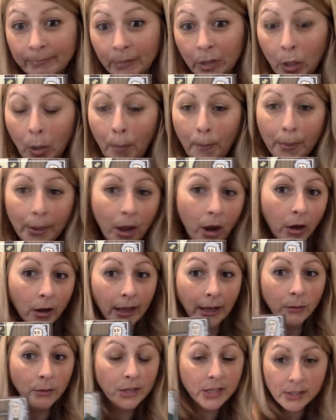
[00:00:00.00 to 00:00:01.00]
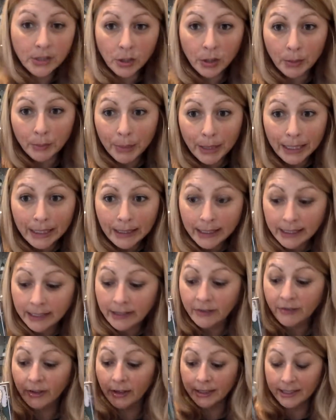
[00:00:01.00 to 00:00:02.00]
Nope, our languages are completely
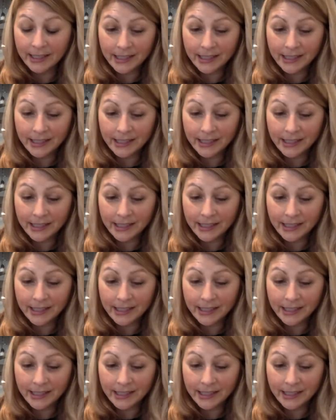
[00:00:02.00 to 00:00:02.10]
different.